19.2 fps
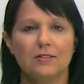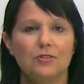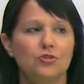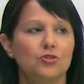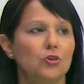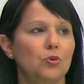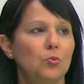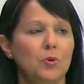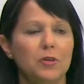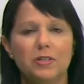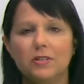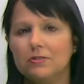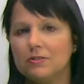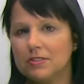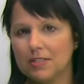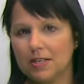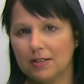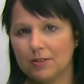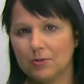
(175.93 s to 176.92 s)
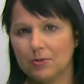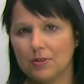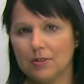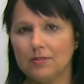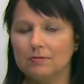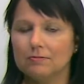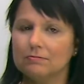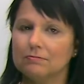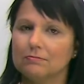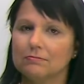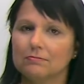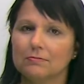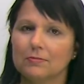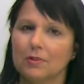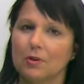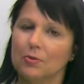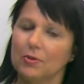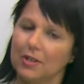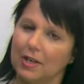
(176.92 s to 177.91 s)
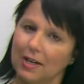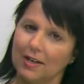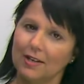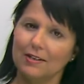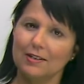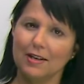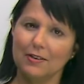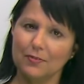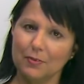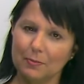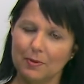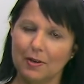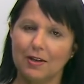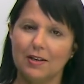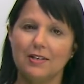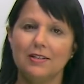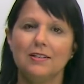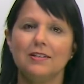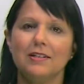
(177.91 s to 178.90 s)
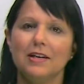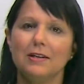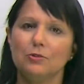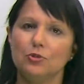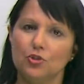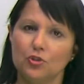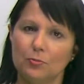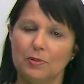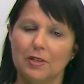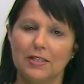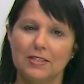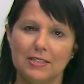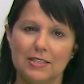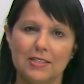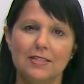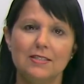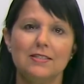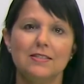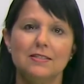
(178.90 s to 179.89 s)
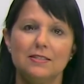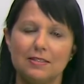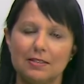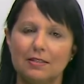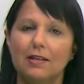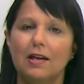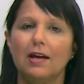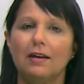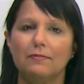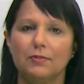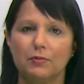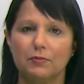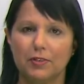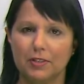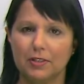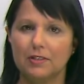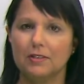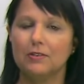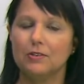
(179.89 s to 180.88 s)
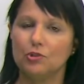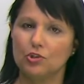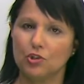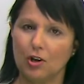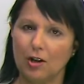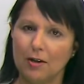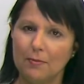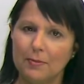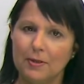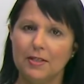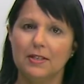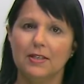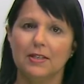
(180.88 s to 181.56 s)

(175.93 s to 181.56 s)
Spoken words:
So what do you say to her? Okay, never mind. Count your blessings. You still have a really good job.